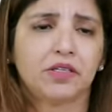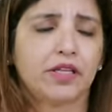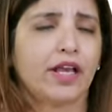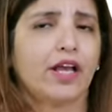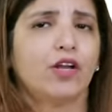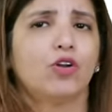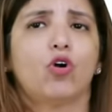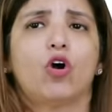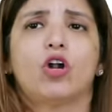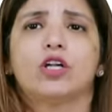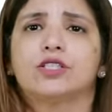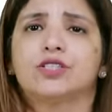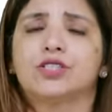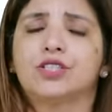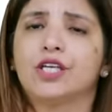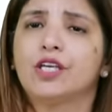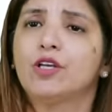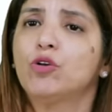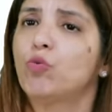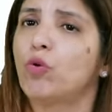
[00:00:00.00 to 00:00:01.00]
They are not
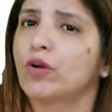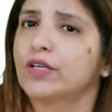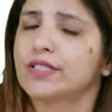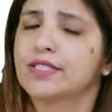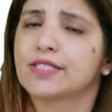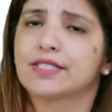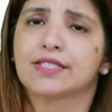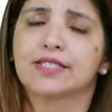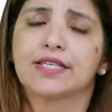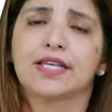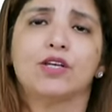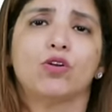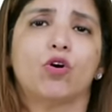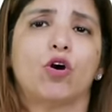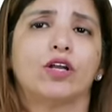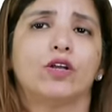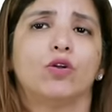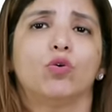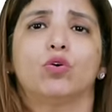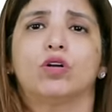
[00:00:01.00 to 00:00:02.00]
seeing what is seen
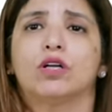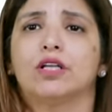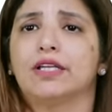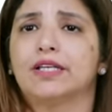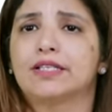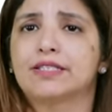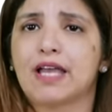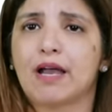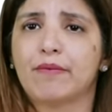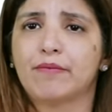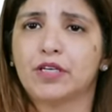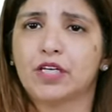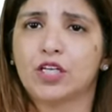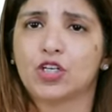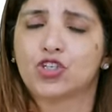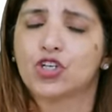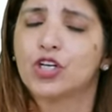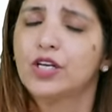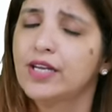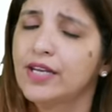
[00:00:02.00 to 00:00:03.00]
on local
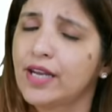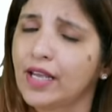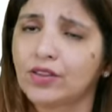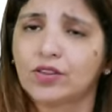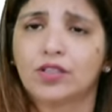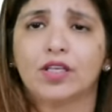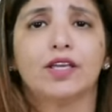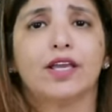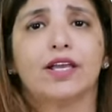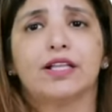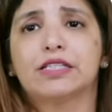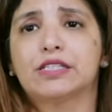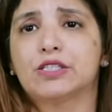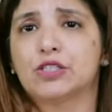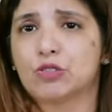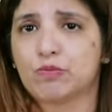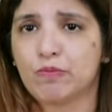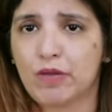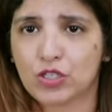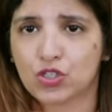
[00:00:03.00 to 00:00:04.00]
examination. Nothing else
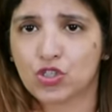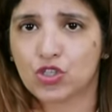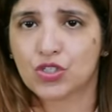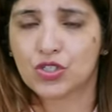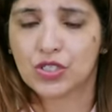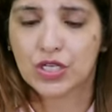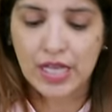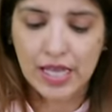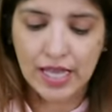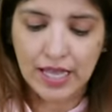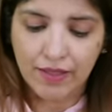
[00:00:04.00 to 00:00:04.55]
is mentioned.